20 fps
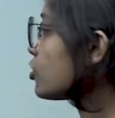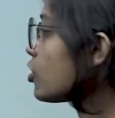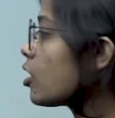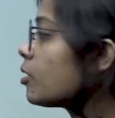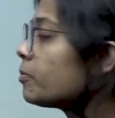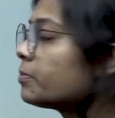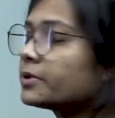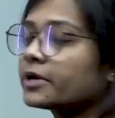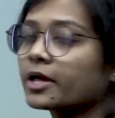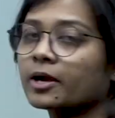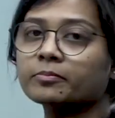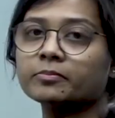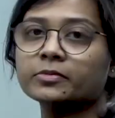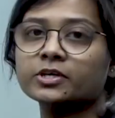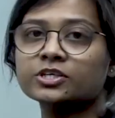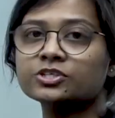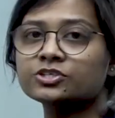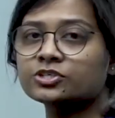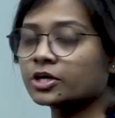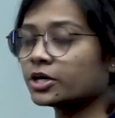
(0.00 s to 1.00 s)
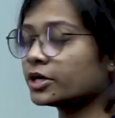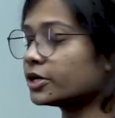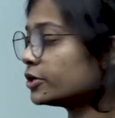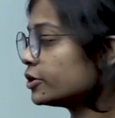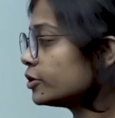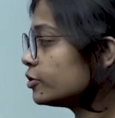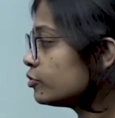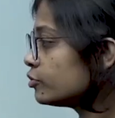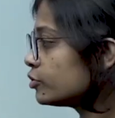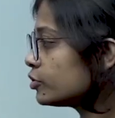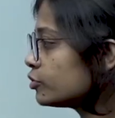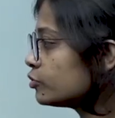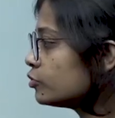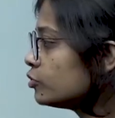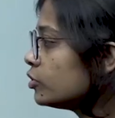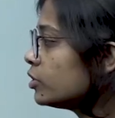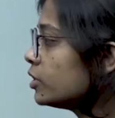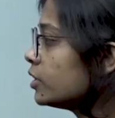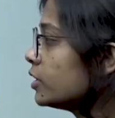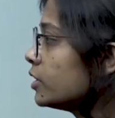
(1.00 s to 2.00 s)
crop damage due
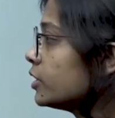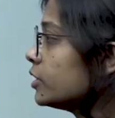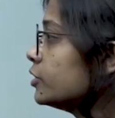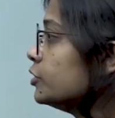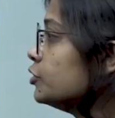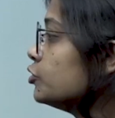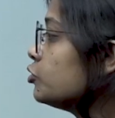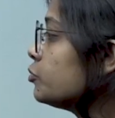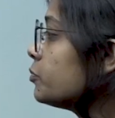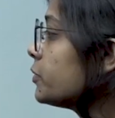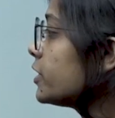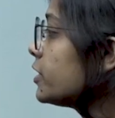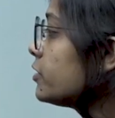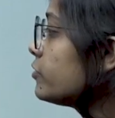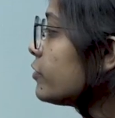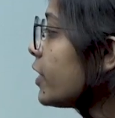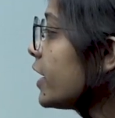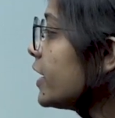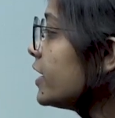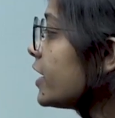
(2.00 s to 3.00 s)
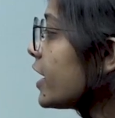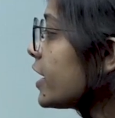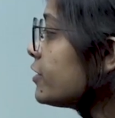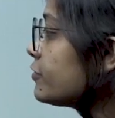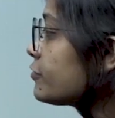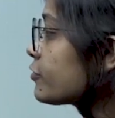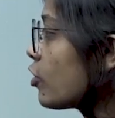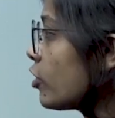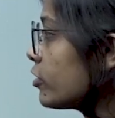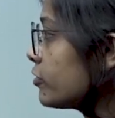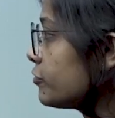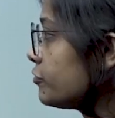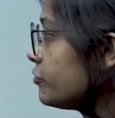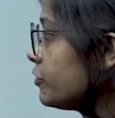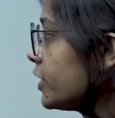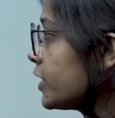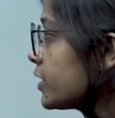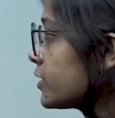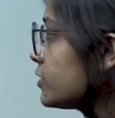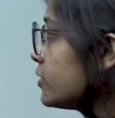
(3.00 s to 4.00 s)
to human wildlife
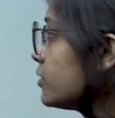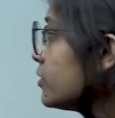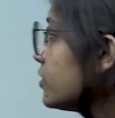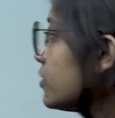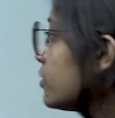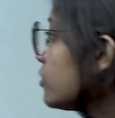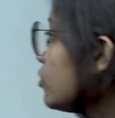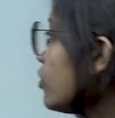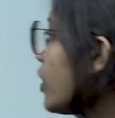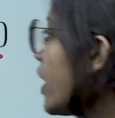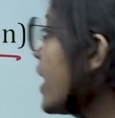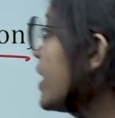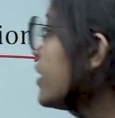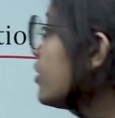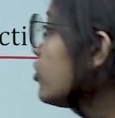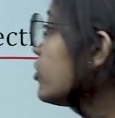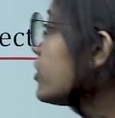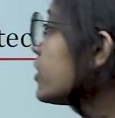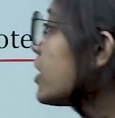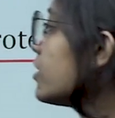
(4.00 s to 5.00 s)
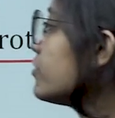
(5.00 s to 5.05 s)
conflict. So add-on